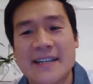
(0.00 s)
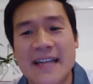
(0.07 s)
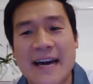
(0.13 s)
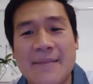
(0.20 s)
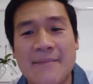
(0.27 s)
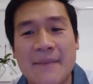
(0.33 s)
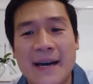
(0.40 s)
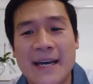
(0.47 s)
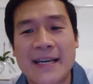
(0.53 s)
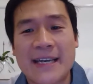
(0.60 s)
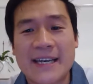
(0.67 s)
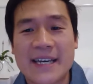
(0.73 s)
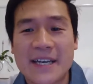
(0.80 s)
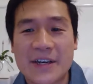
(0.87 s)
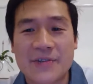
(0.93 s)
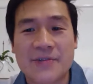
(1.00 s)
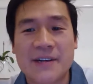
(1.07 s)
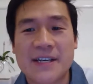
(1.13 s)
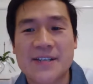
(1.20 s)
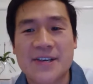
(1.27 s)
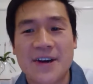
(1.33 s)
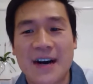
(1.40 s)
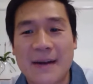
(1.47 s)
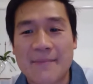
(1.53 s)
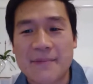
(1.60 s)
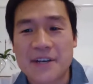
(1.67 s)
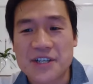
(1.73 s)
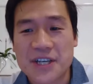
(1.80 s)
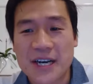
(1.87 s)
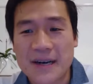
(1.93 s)
that may increase eye
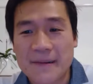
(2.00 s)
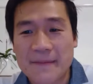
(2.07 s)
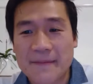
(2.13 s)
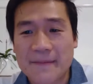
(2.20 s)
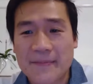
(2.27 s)
pressure.